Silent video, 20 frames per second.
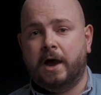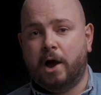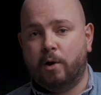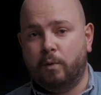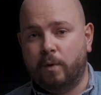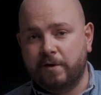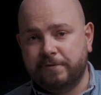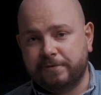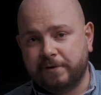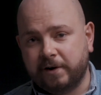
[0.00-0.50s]

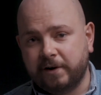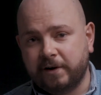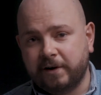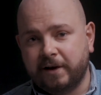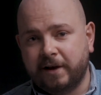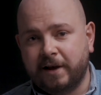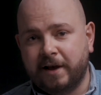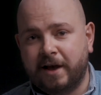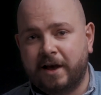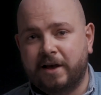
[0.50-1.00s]
However,
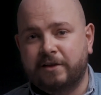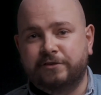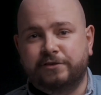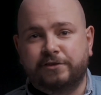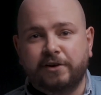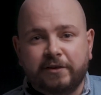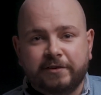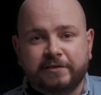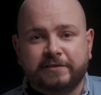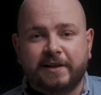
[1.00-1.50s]

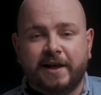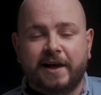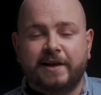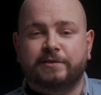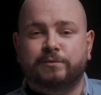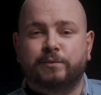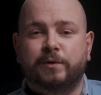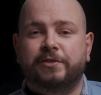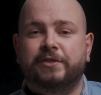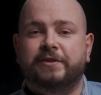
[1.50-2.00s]
just
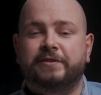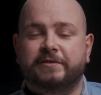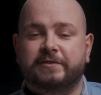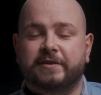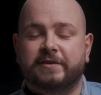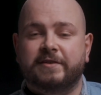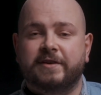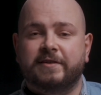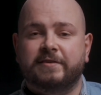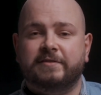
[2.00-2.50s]
as with the
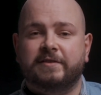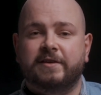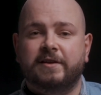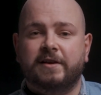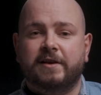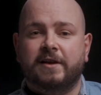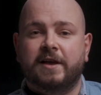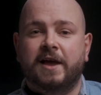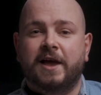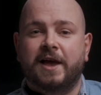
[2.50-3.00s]

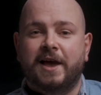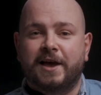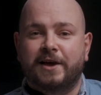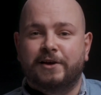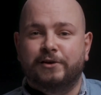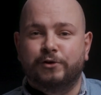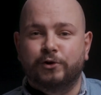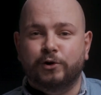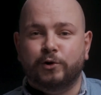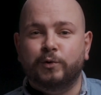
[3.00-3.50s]
statistic,
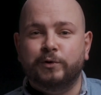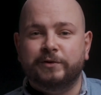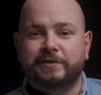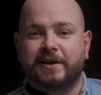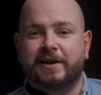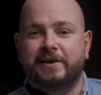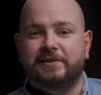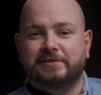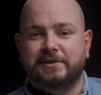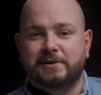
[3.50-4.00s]
your
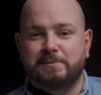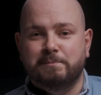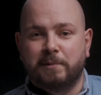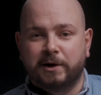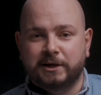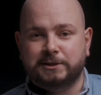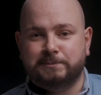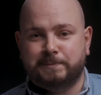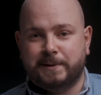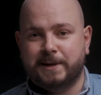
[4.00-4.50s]
quotation
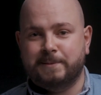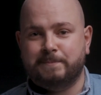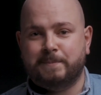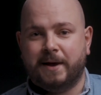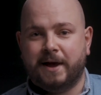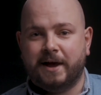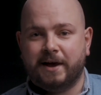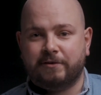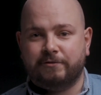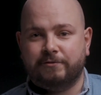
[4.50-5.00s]
must be
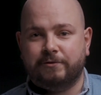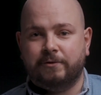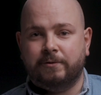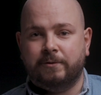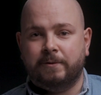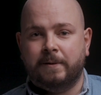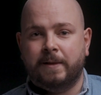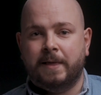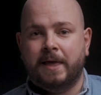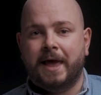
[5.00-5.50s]
impactful.
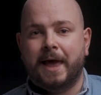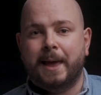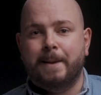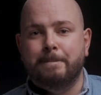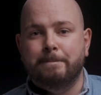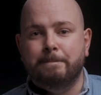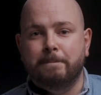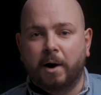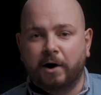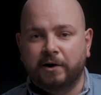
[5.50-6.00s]
It
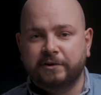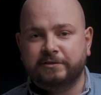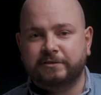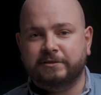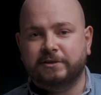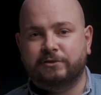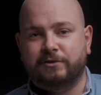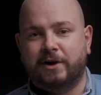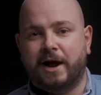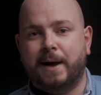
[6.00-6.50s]

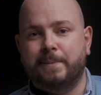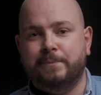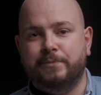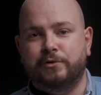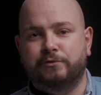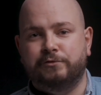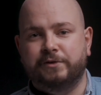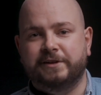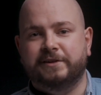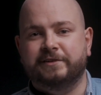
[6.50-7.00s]
must grab
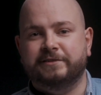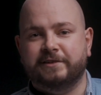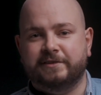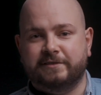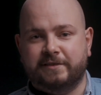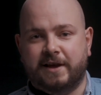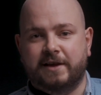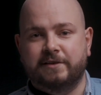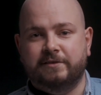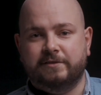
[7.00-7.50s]
the reader's
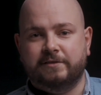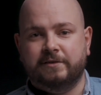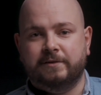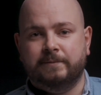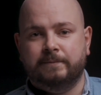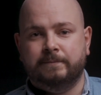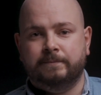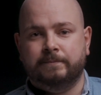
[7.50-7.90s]
attention.